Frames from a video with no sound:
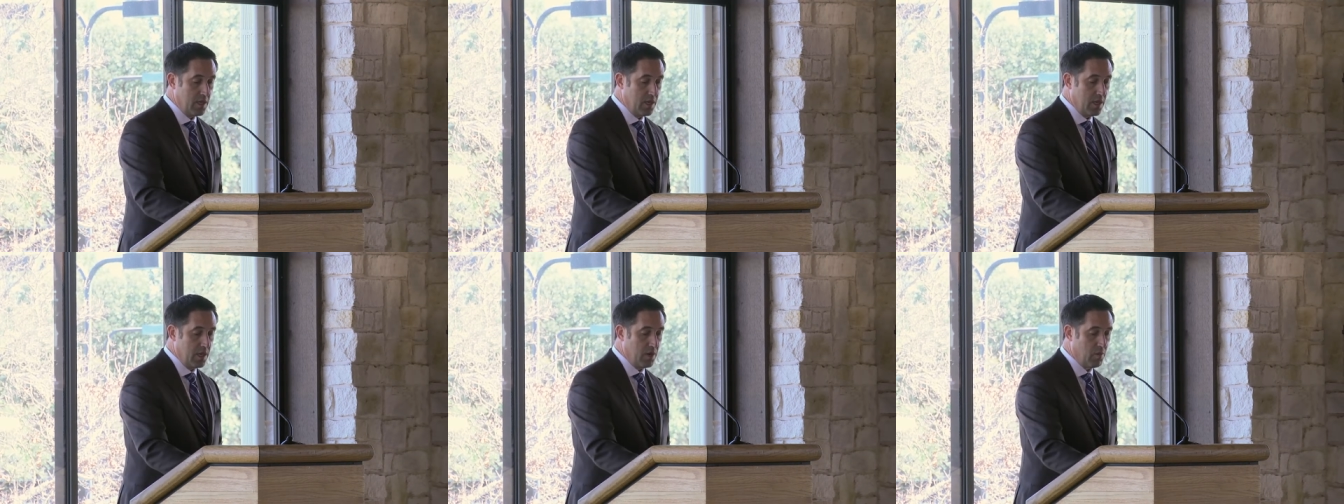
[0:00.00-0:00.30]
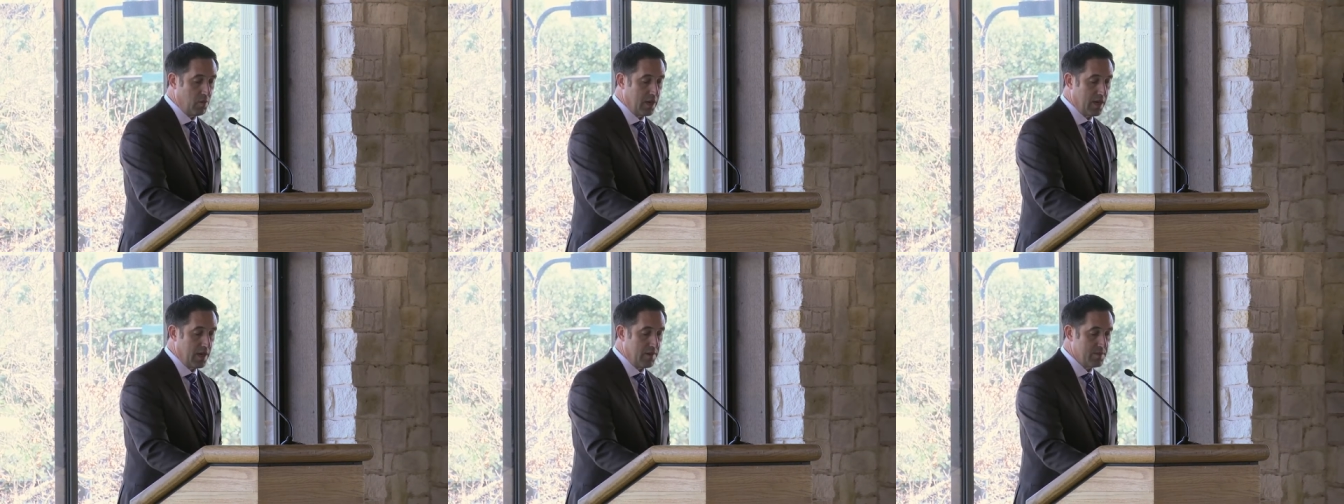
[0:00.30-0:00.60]
and
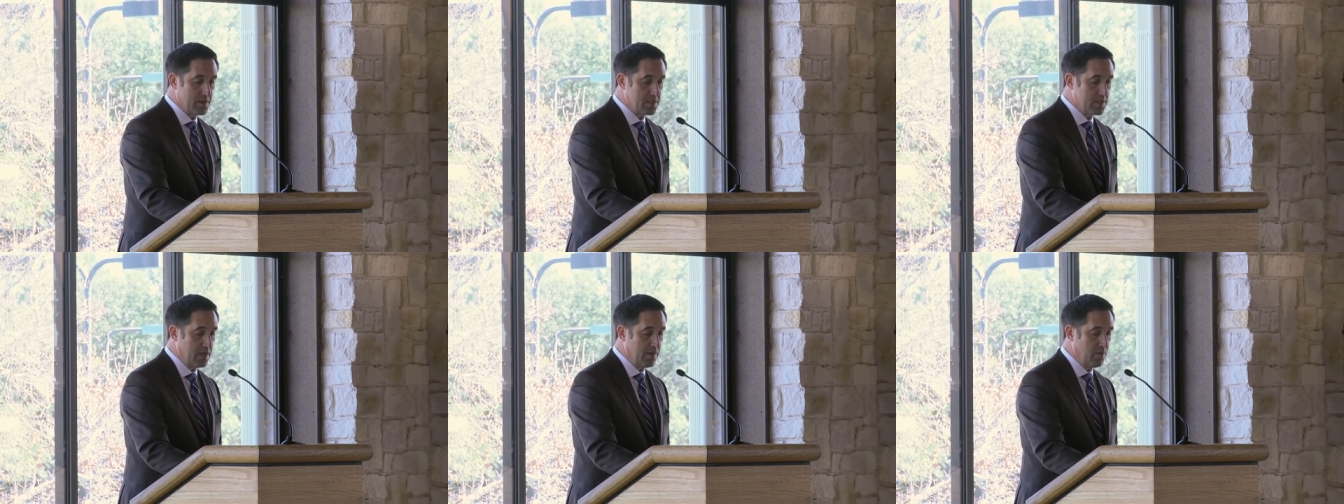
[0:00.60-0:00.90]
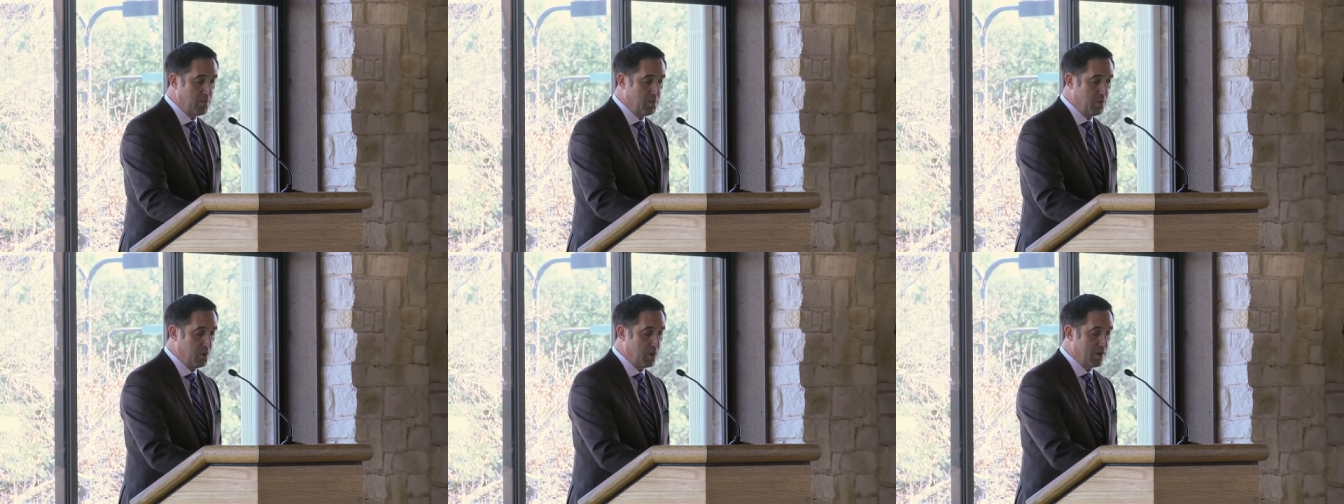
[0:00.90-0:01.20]
we have a
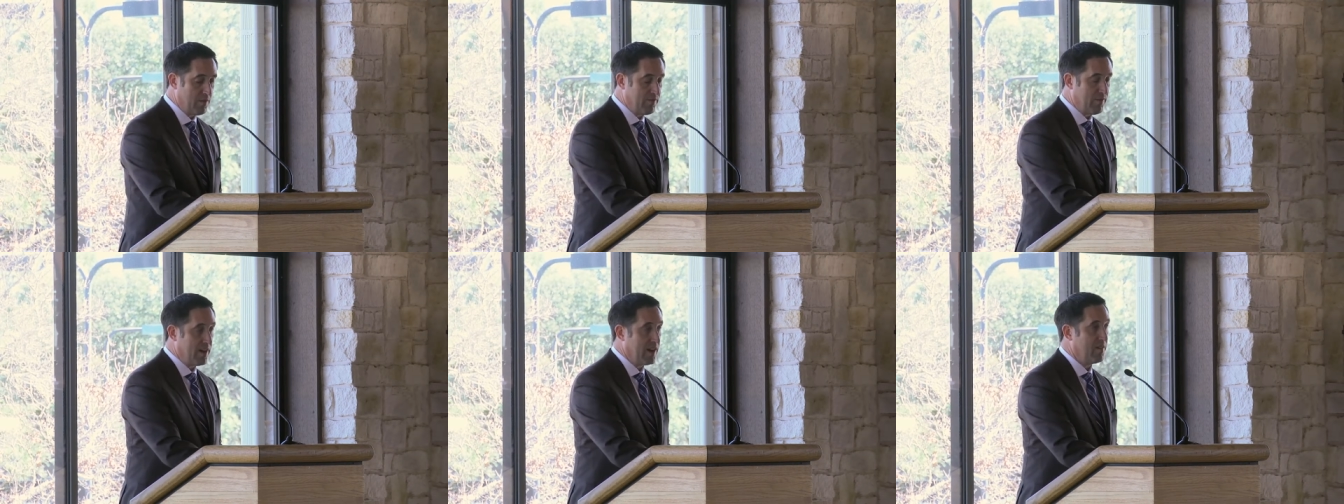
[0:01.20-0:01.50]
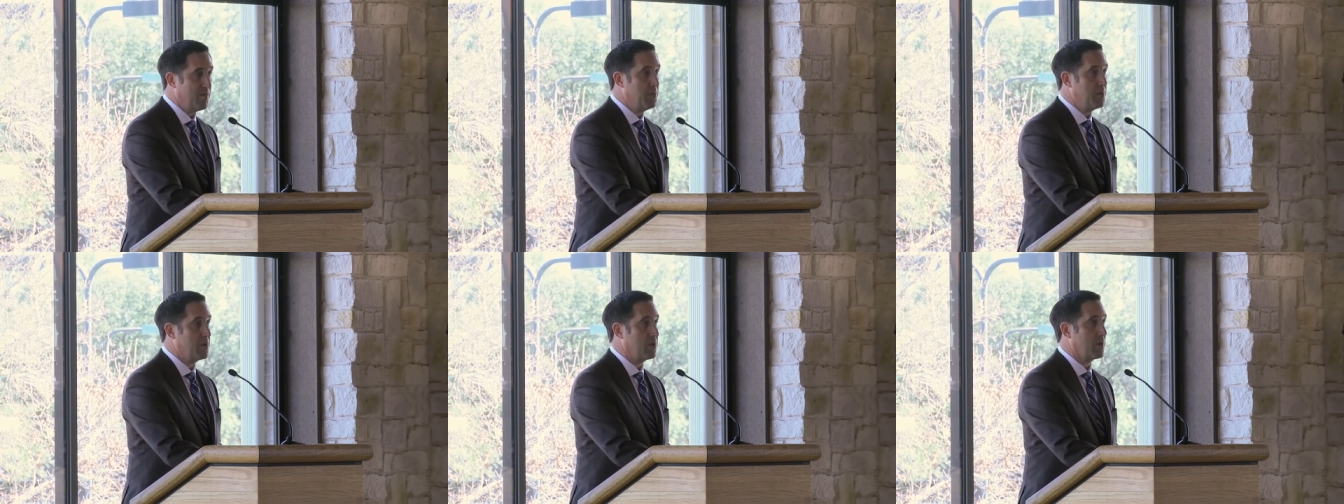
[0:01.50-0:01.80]
seven point
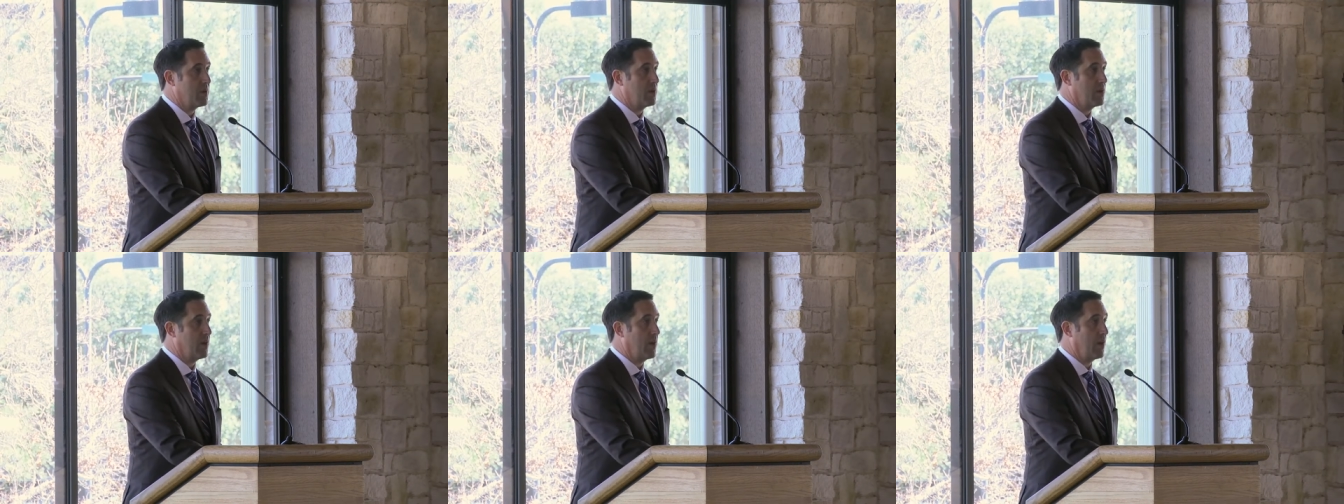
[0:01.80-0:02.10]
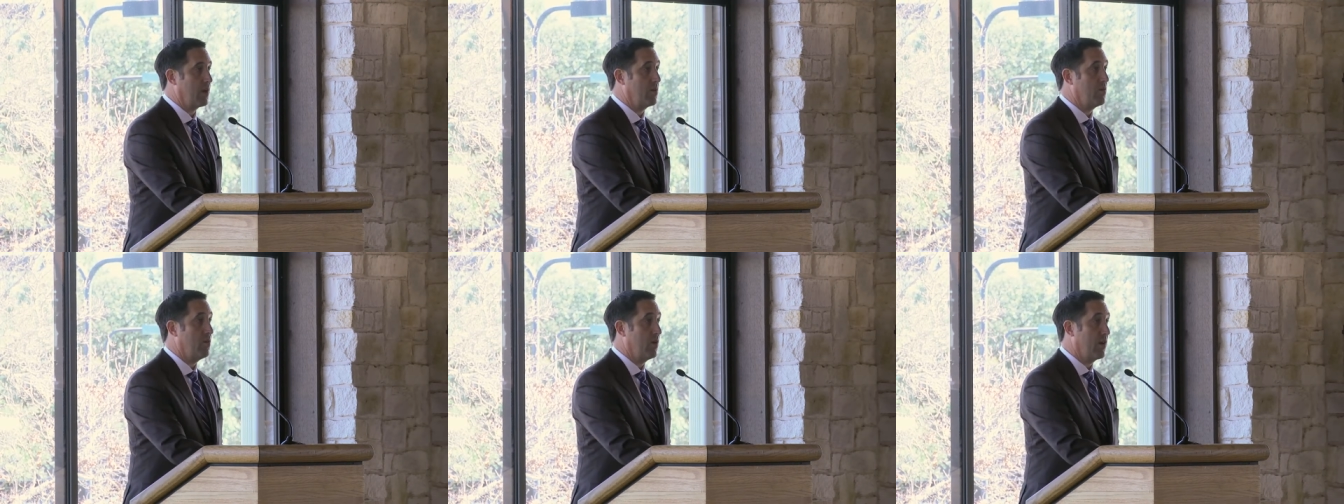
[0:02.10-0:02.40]
five billion
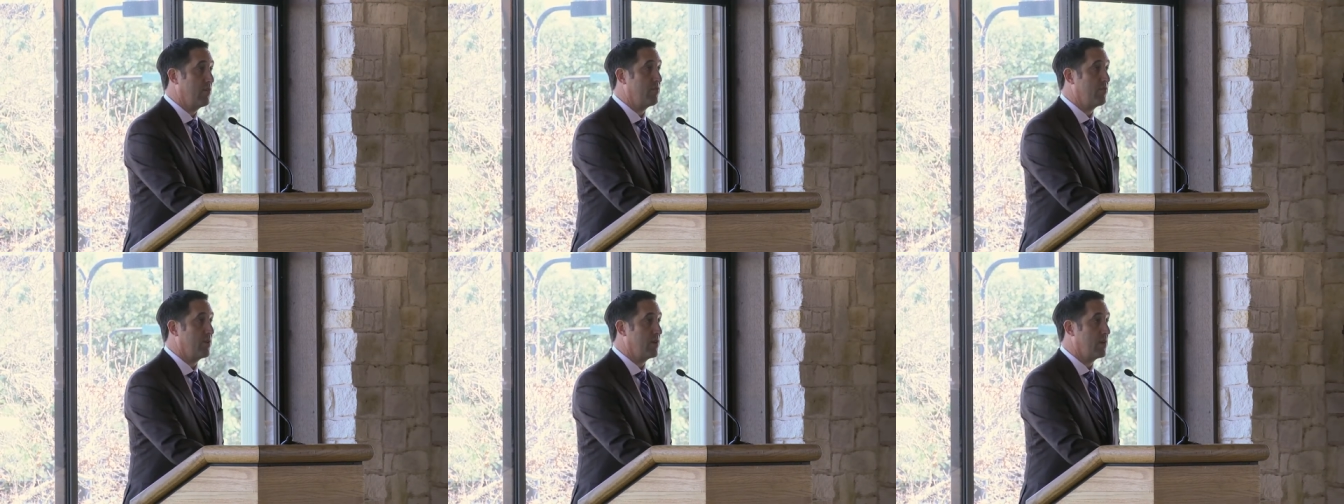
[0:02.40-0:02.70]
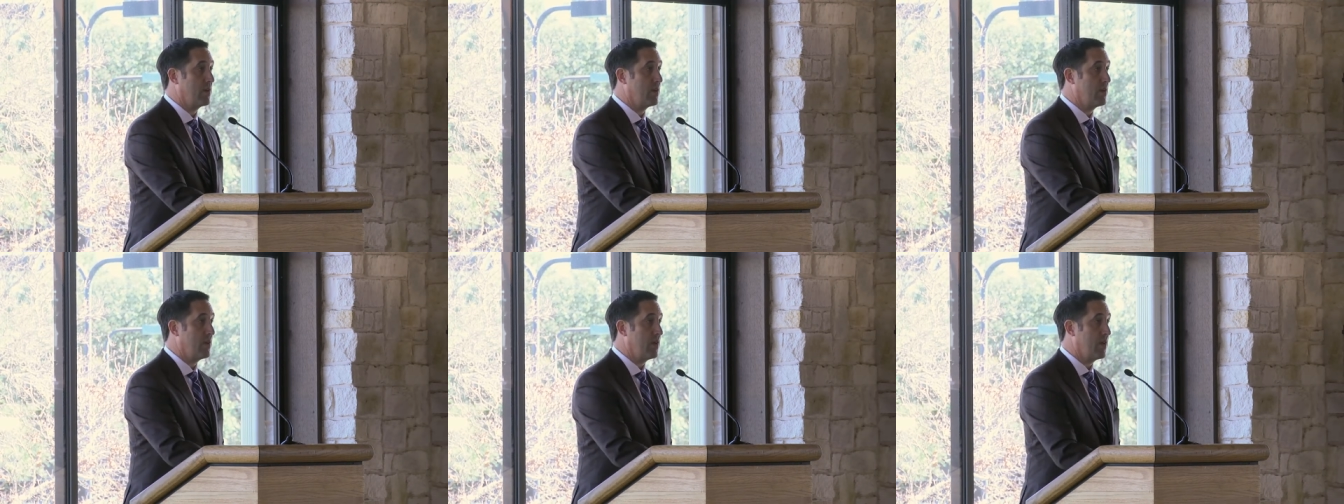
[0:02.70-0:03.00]
dollars
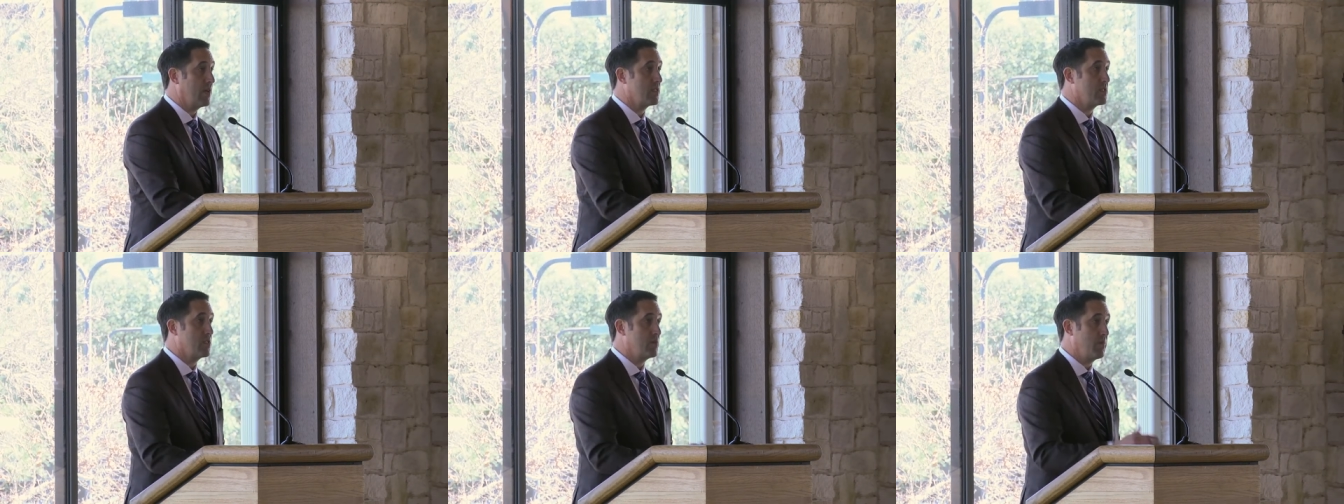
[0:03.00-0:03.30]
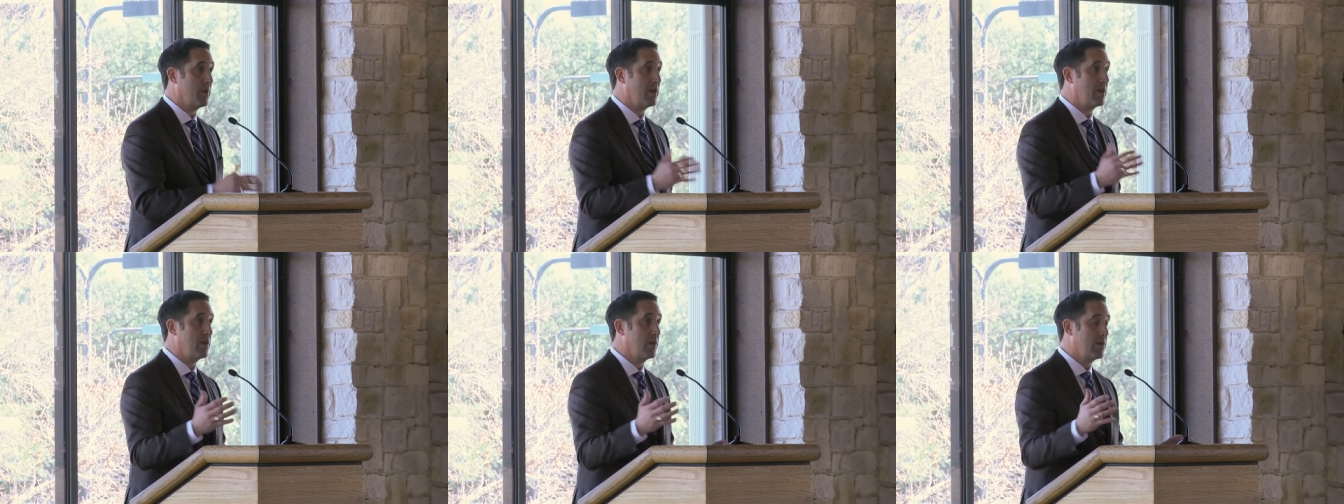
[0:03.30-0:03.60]
roughly
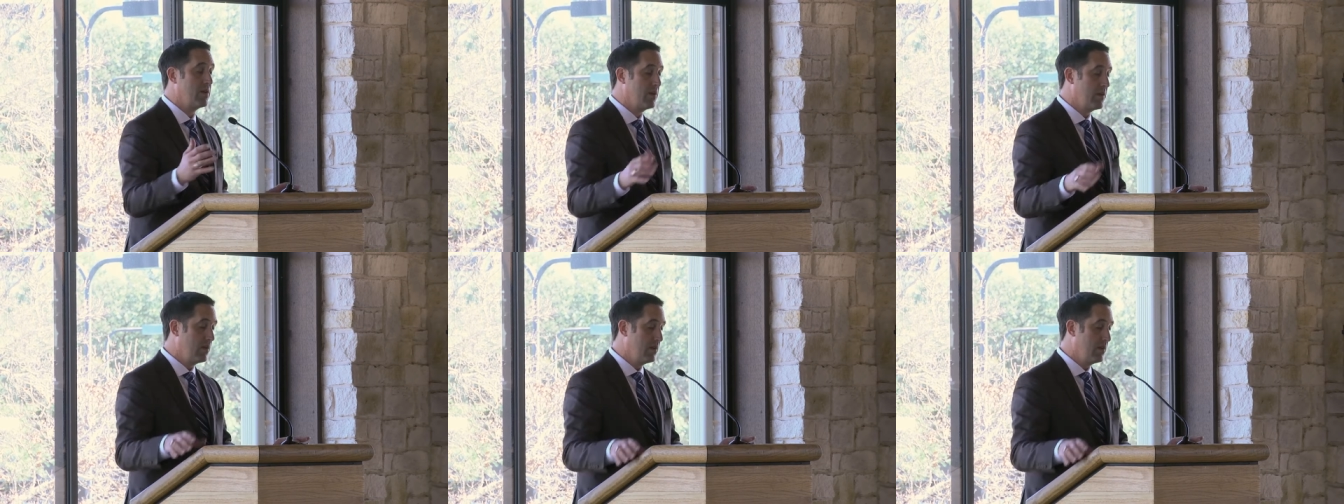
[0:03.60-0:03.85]
estimated